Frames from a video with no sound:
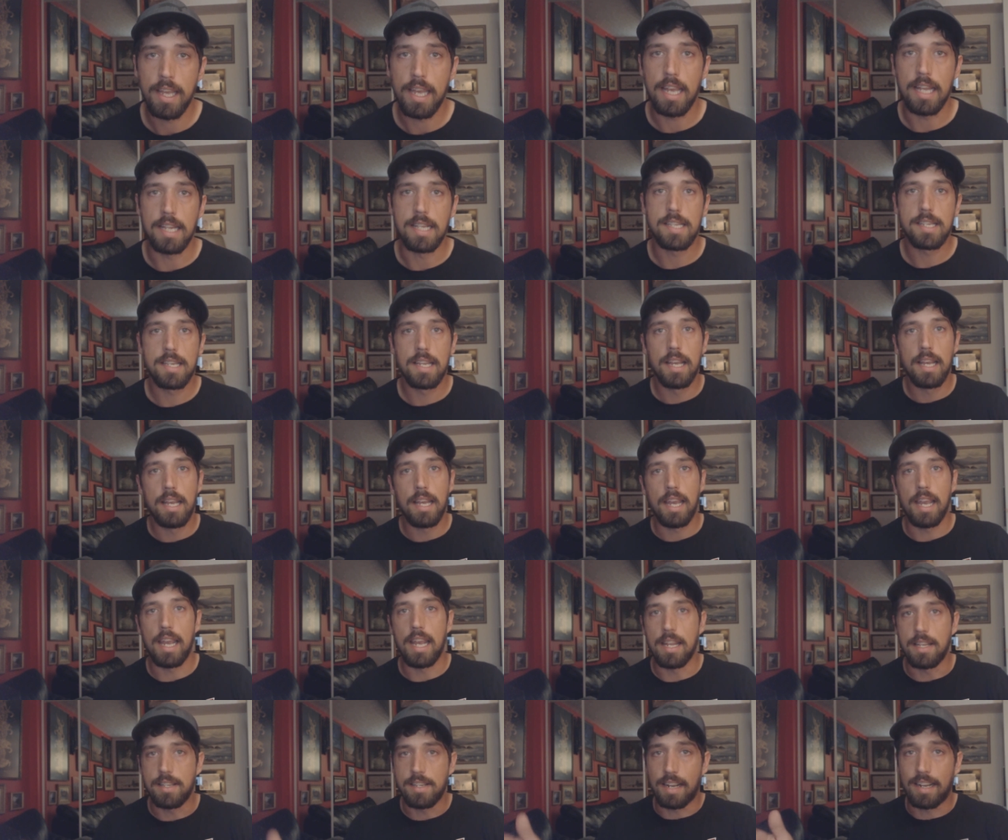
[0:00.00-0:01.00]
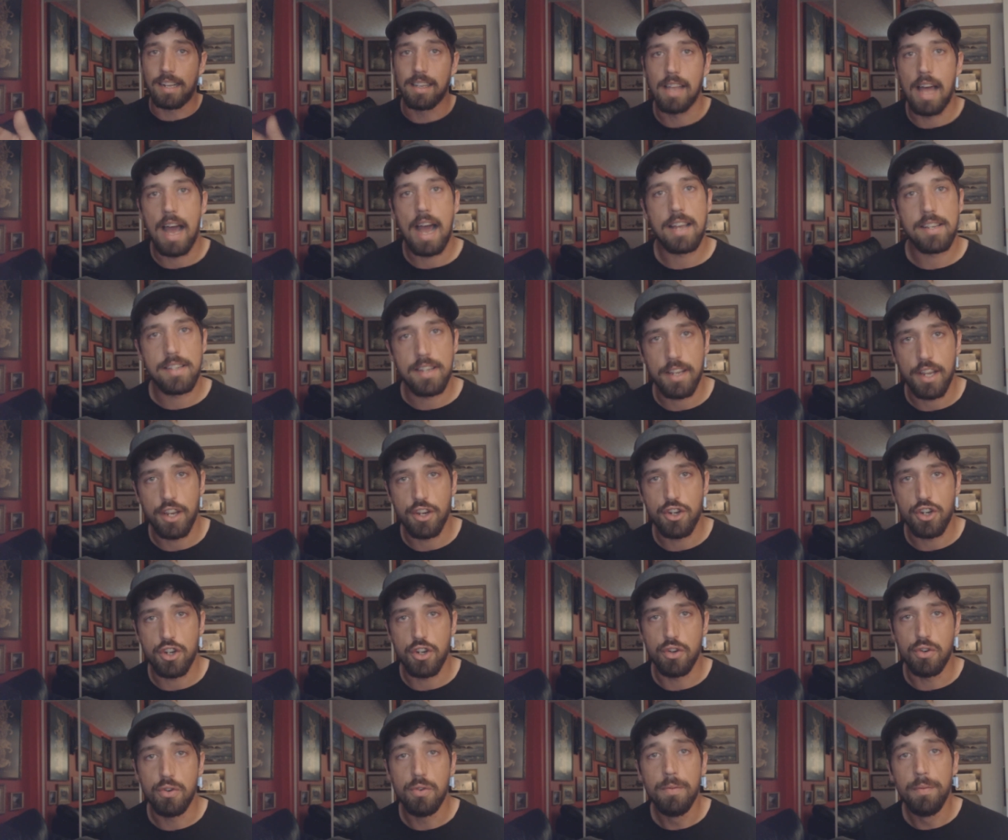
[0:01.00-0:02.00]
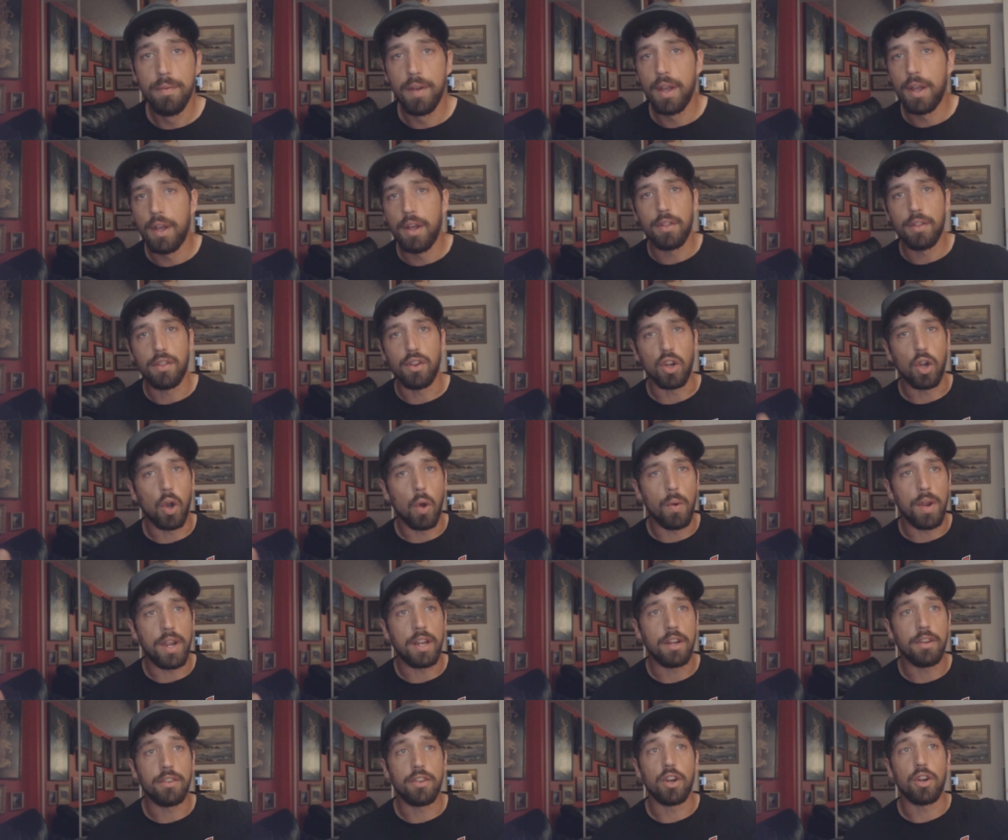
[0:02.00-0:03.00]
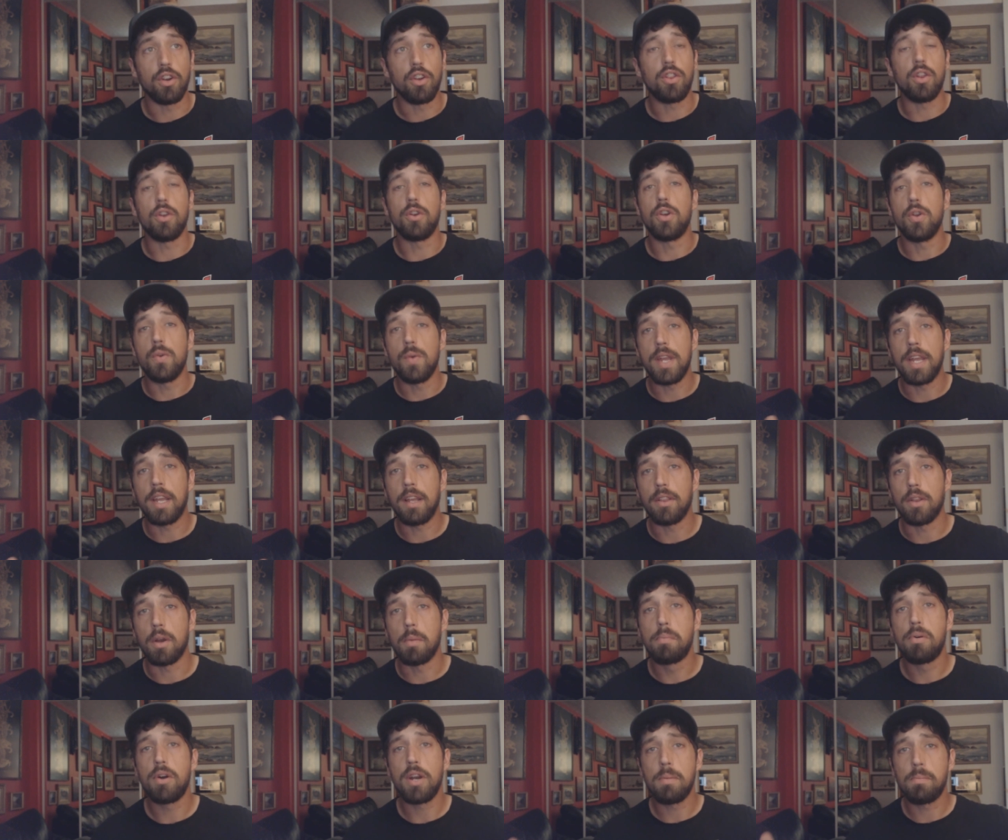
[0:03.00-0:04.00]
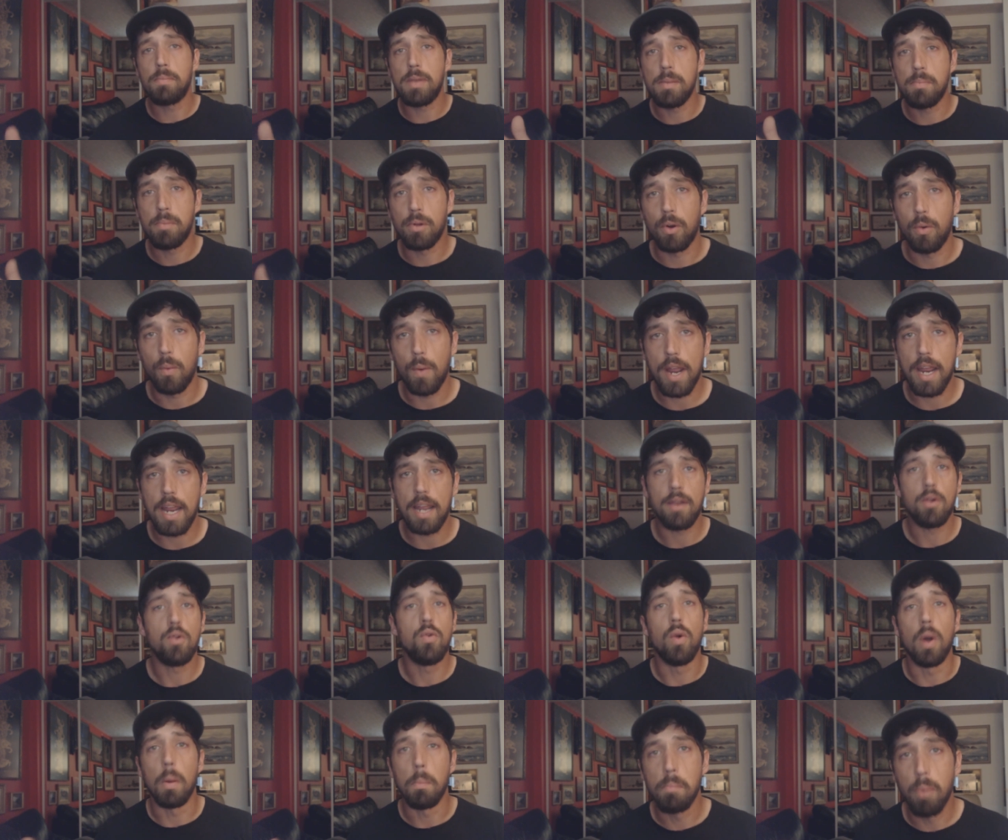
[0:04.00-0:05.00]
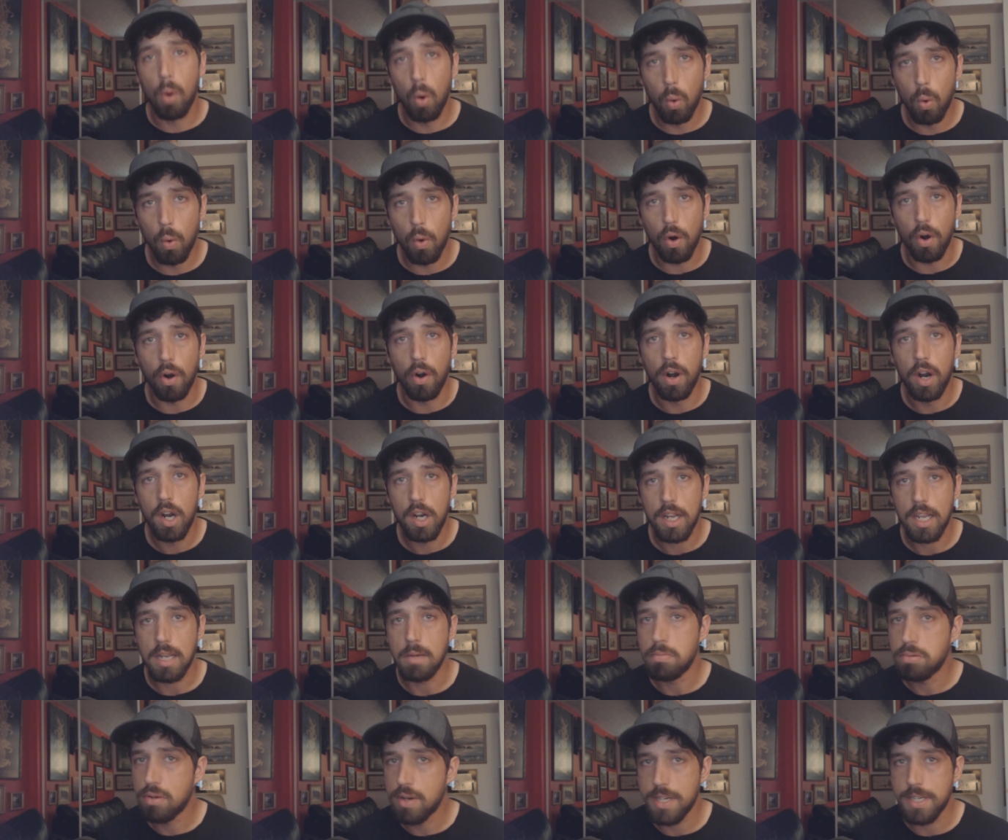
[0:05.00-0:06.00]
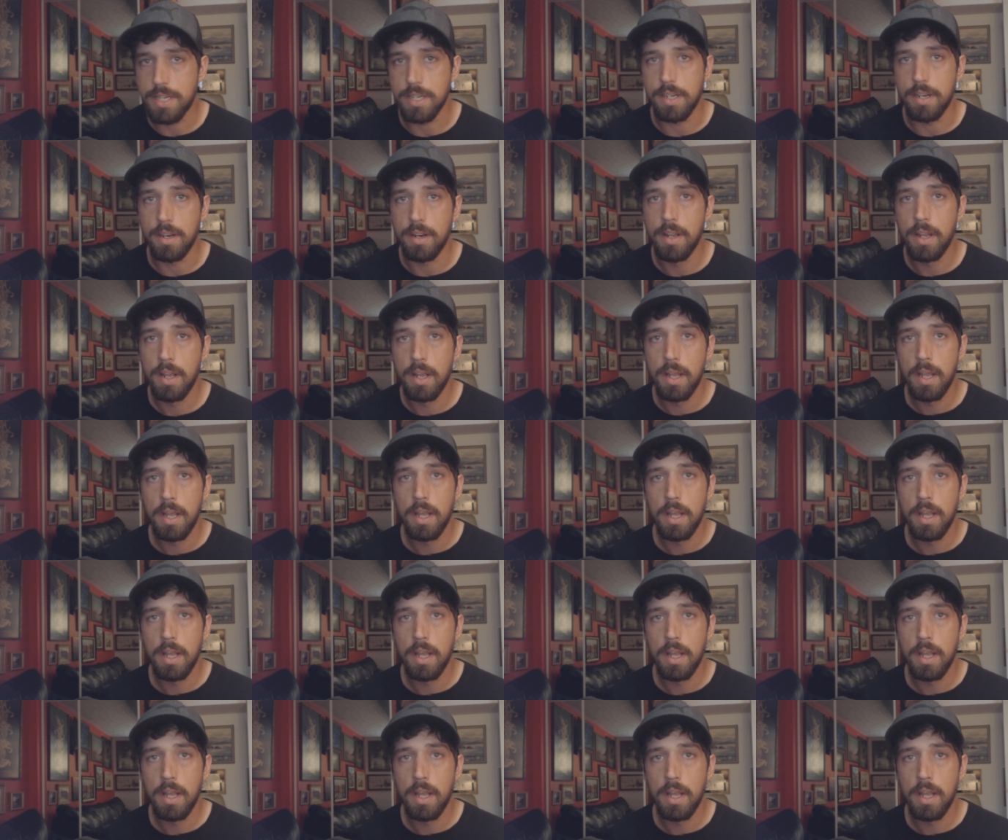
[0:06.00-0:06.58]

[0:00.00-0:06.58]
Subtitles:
It's a class issue. They're putting people away who are poor in prison.